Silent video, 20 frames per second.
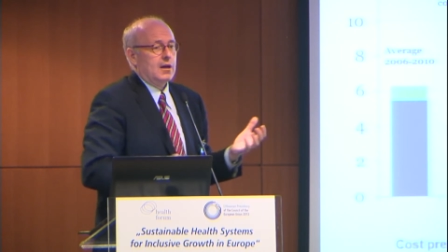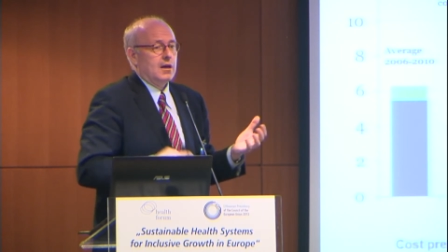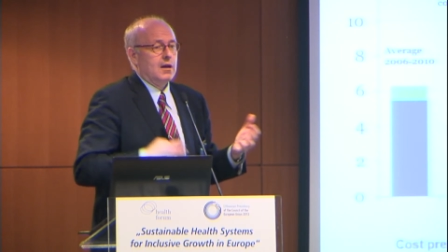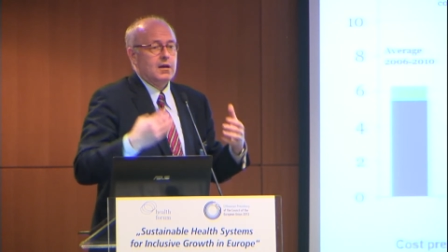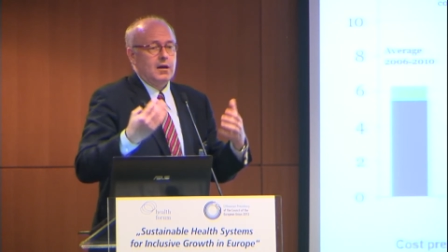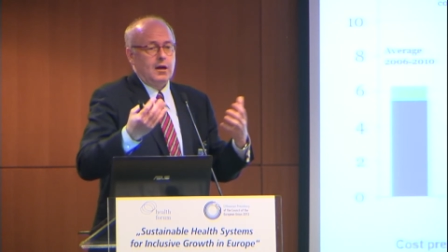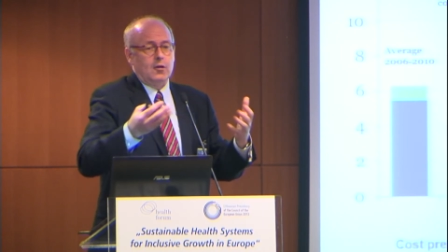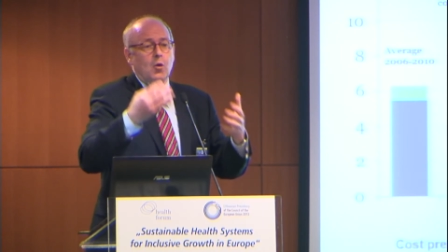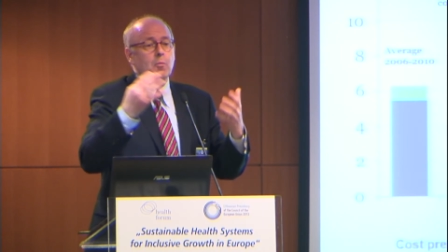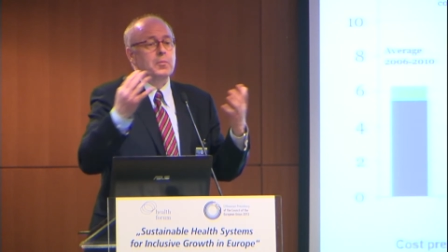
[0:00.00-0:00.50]

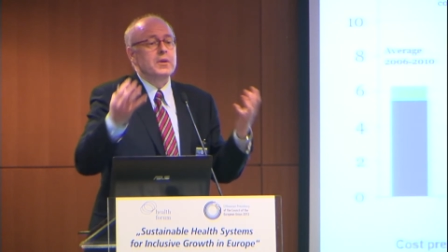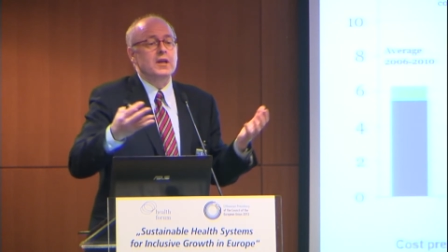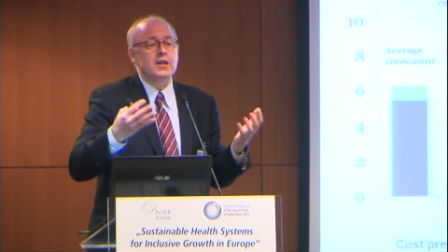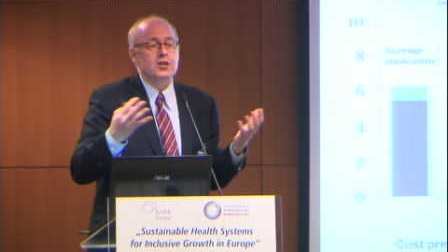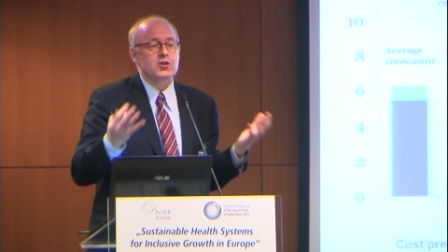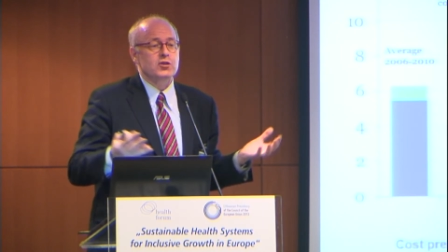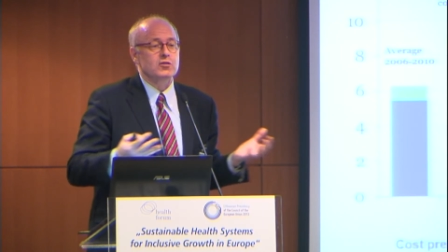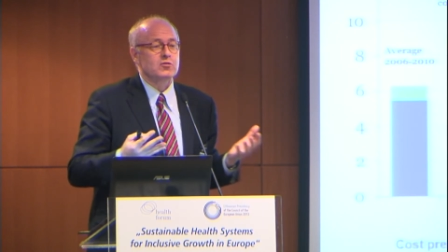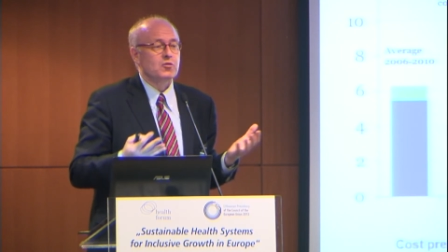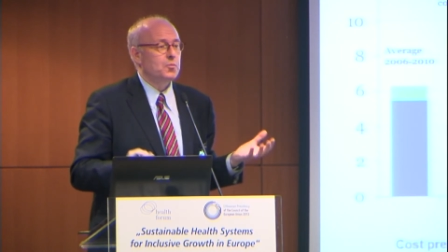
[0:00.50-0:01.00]
a
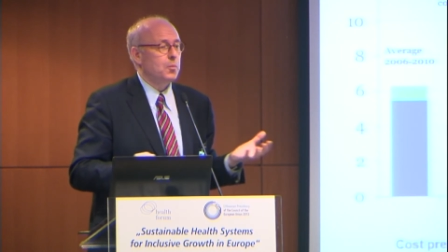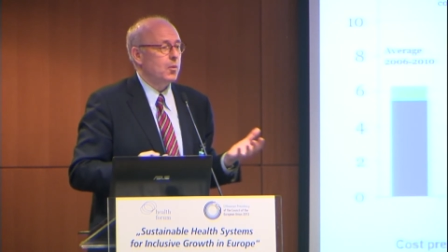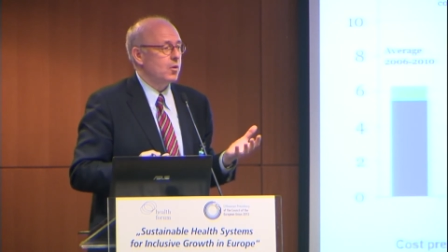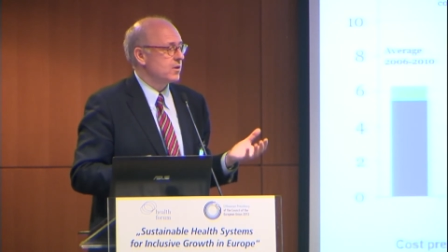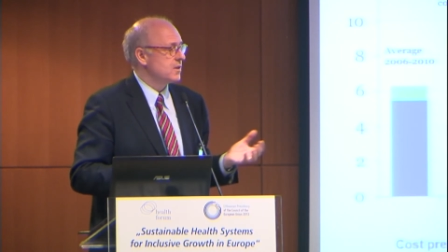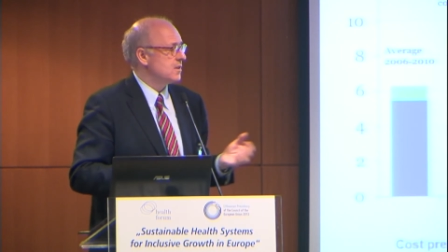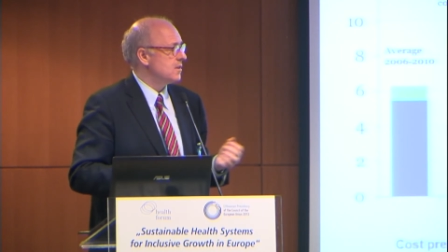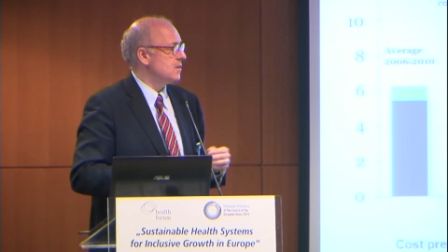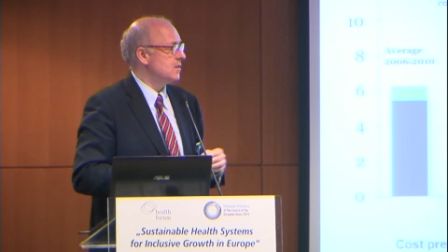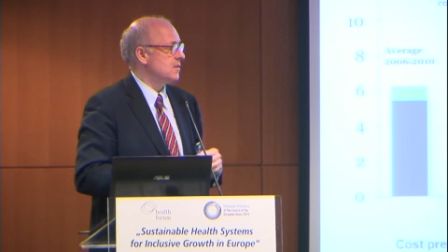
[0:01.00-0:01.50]
combination of
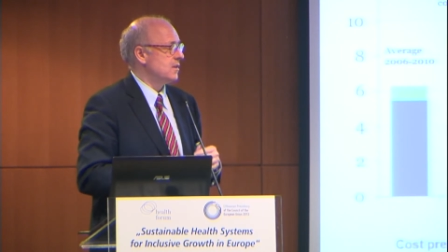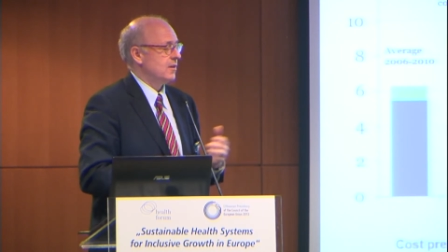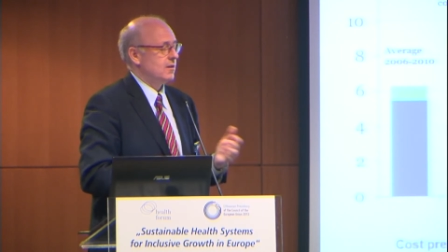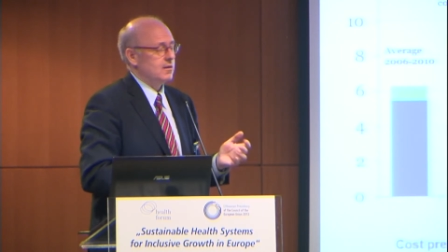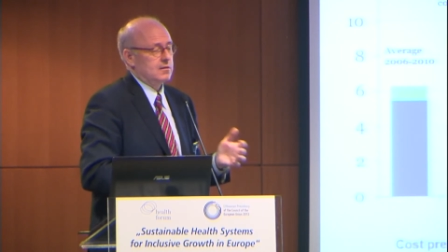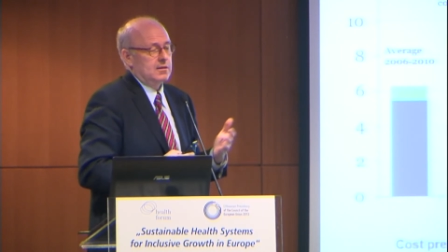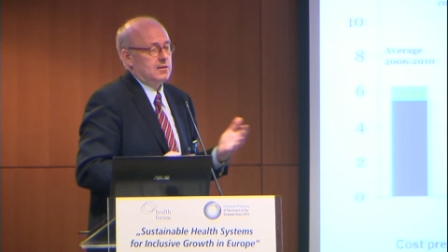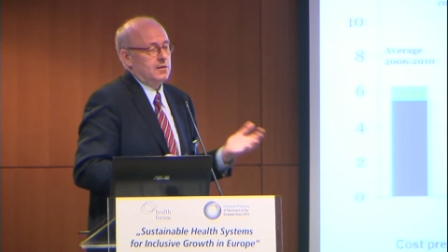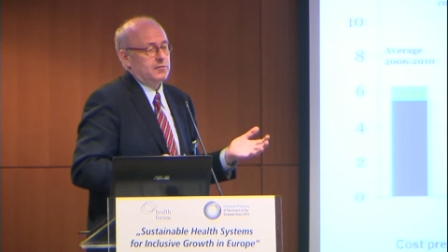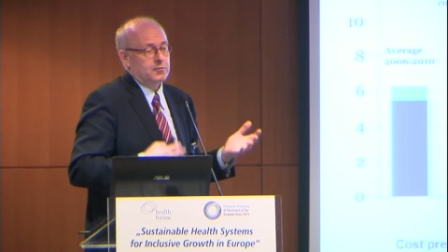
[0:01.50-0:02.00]
policies
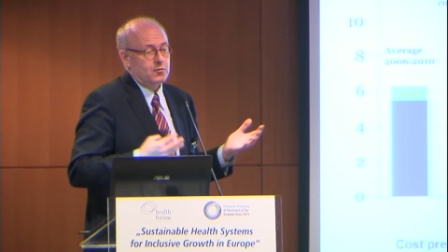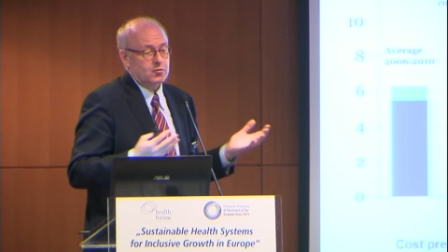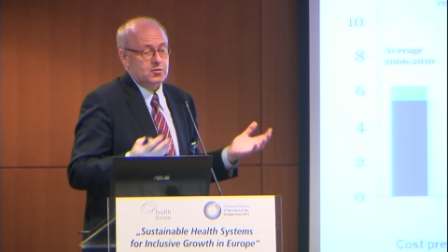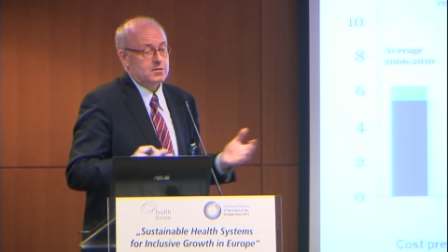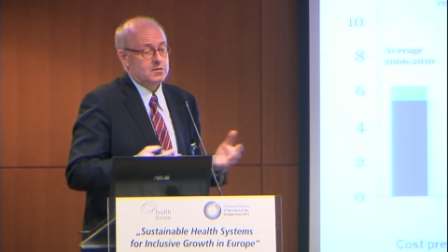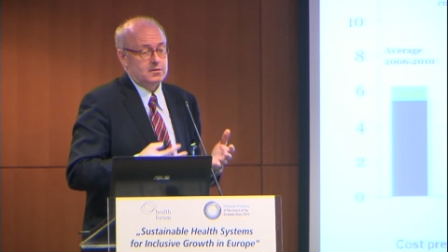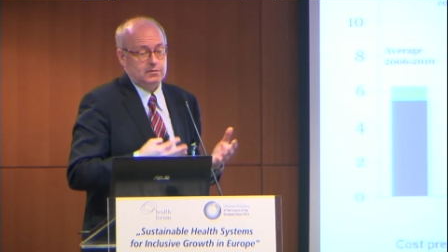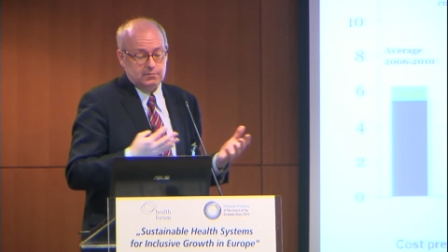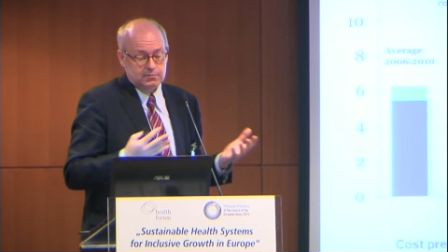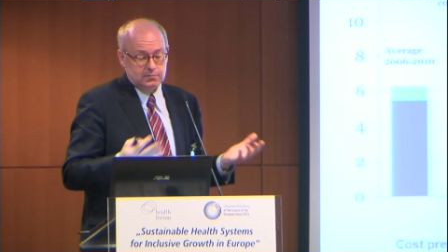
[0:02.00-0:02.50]
can, of
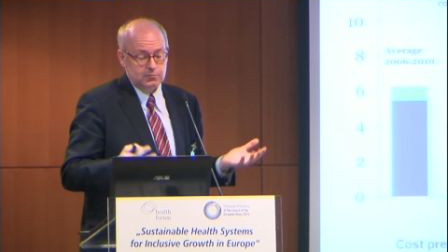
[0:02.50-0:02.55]
course,